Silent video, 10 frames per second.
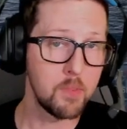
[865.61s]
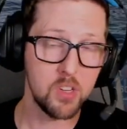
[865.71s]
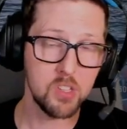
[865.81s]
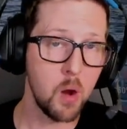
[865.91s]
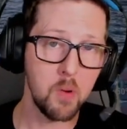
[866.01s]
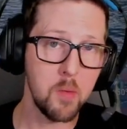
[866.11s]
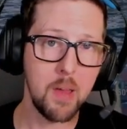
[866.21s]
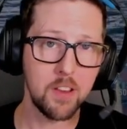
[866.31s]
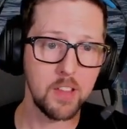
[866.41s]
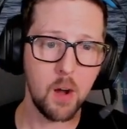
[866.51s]
It's just not where the
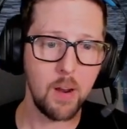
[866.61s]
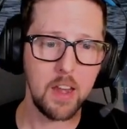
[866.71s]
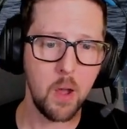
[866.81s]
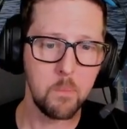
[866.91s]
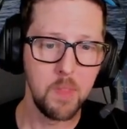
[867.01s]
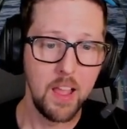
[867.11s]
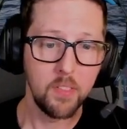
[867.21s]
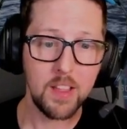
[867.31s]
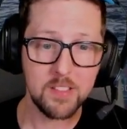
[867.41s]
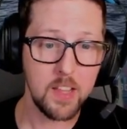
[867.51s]
meta's at right now.
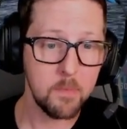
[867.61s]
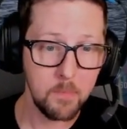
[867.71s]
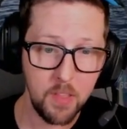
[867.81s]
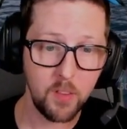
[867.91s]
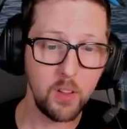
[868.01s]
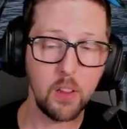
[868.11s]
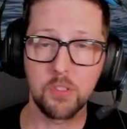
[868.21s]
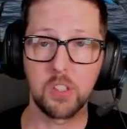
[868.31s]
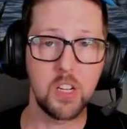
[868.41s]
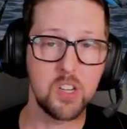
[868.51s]
That said, I think Velos
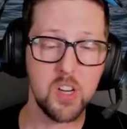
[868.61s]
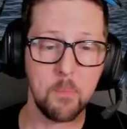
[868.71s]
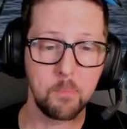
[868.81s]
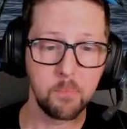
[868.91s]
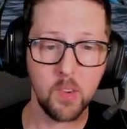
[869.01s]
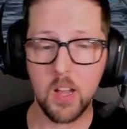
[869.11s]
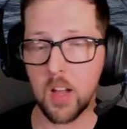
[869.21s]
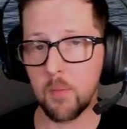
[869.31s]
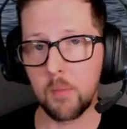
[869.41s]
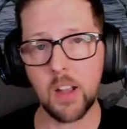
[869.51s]
is a good ship.
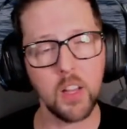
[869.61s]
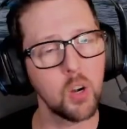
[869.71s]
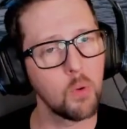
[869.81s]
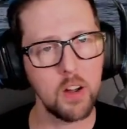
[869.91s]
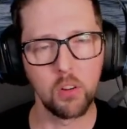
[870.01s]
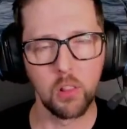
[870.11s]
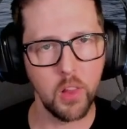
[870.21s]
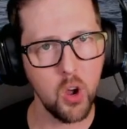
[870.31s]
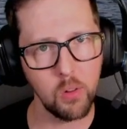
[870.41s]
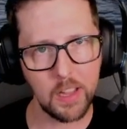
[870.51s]
I'm not going to rate her
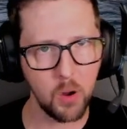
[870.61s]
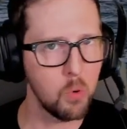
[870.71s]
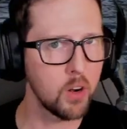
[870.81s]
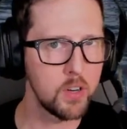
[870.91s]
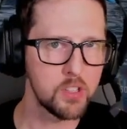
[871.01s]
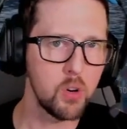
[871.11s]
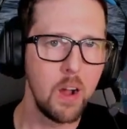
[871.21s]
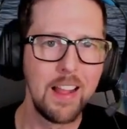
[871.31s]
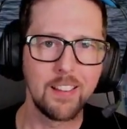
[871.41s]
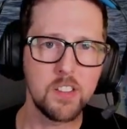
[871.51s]
low like a 1 or a 2.
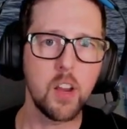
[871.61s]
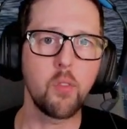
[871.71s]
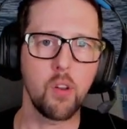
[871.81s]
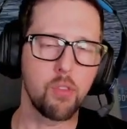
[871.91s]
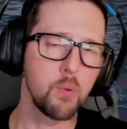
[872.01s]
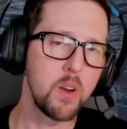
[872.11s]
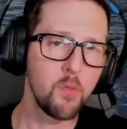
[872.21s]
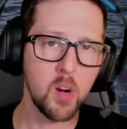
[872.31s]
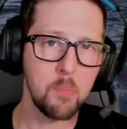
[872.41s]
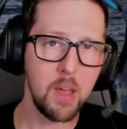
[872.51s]
Let's give her a 3
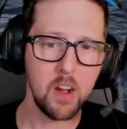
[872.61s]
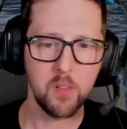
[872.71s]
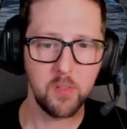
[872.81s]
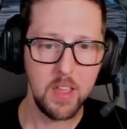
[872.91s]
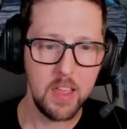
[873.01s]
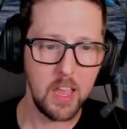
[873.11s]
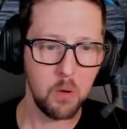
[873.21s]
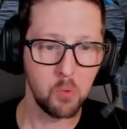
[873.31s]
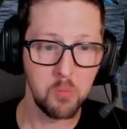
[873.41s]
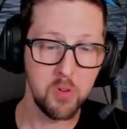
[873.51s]
for competitive,
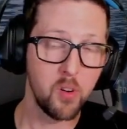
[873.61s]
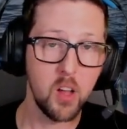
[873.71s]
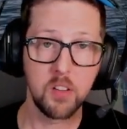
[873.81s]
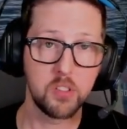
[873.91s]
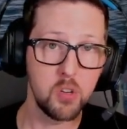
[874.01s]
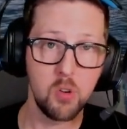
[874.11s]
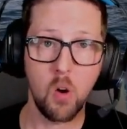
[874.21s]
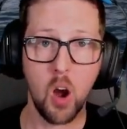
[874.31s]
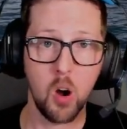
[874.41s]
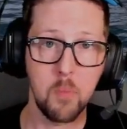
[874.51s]
and we'll move on to
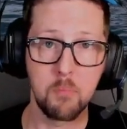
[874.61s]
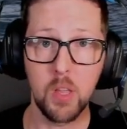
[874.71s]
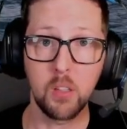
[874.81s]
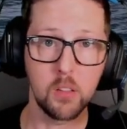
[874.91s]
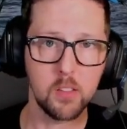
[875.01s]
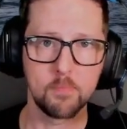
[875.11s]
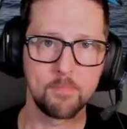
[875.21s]
our build.